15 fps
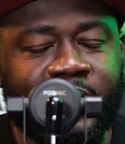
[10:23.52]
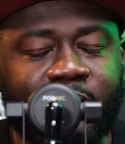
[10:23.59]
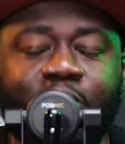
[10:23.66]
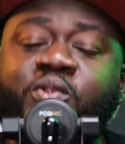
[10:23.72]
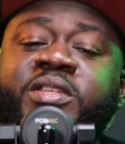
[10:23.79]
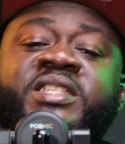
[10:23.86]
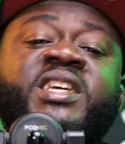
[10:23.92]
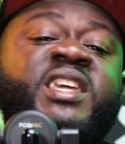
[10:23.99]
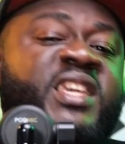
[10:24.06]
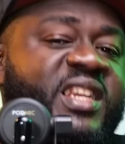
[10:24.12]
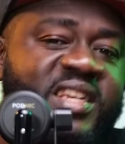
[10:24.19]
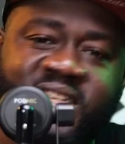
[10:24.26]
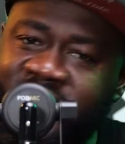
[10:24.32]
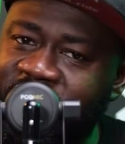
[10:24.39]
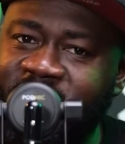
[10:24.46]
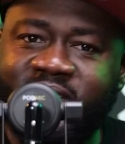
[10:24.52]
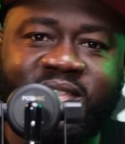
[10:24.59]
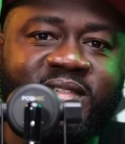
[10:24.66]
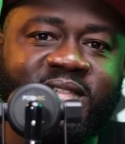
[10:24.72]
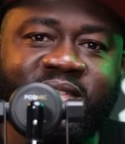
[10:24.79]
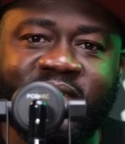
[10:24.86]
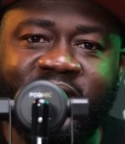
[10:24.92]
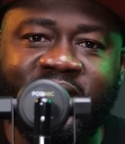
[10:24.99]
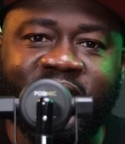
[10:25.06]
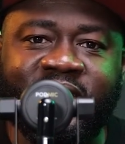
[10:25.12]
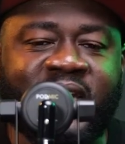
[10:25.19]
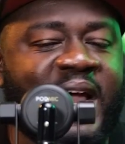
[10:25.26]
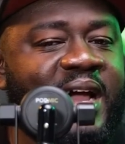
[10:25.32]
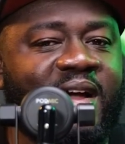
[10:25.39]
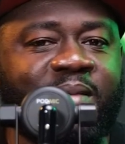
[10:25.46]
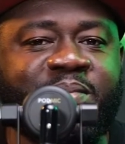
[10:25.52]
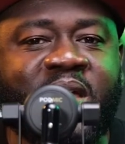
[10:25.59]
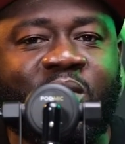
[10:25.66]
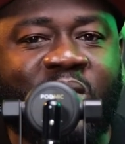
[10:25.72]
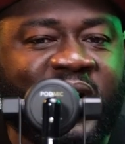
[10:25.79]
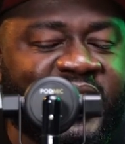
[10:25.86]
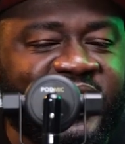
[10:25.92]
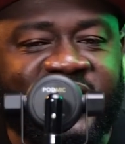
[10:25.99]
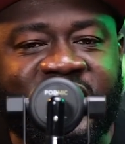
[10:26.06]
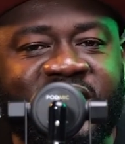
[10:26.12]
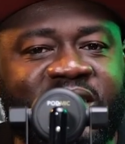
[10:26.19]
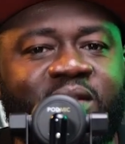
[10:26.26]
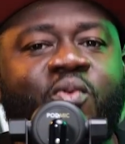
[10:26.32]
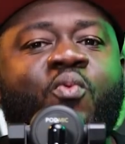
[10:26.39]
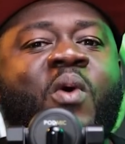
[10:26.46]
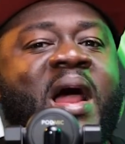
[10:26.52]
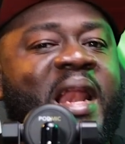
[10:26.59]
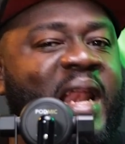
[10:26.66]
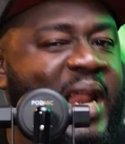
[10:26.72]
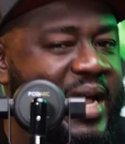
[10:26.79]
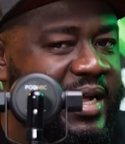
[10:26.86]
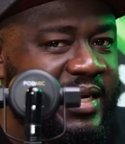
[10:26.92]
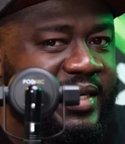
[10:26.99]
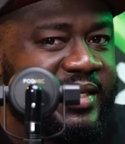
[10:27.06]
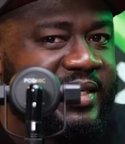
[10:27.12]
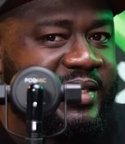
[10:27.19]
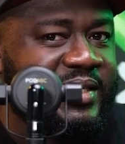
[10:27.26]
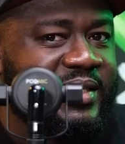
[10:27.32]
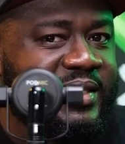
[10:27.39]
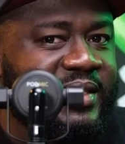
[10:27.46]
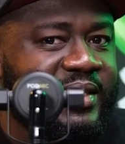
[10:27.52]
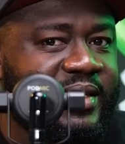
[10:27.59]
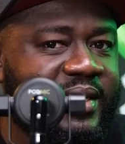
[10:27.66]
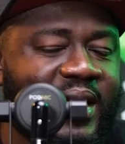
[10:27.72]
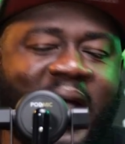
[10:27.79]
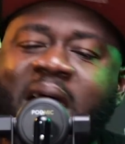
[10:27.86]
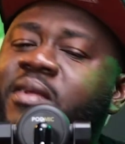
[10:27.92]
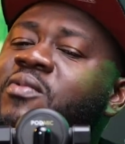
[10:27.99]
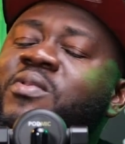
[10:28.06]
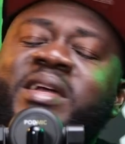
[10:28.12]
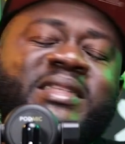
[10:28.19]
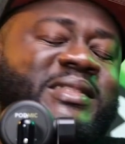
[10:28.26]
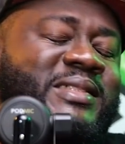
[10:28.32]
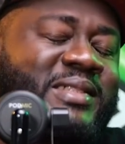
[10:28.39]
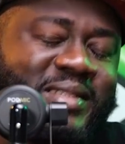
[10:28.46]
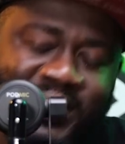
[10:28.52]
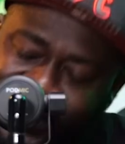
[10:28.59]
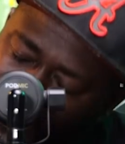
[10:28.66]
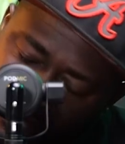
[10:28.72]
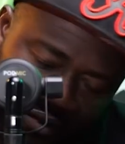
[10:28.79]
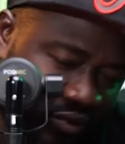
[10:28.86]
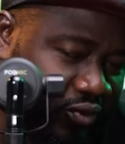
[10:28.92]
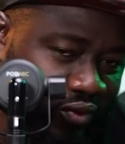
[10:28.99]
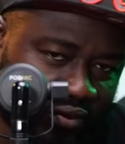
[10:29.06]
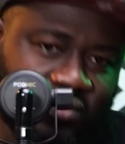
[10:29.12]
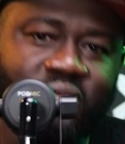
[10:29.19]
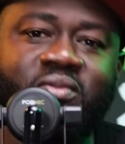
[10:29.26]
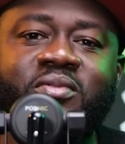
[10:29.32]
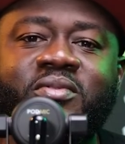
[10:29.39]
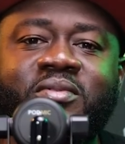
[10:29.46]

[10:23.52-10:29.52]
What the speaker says: Munji kidney na abia one kidney one lung. Anu eden dodo.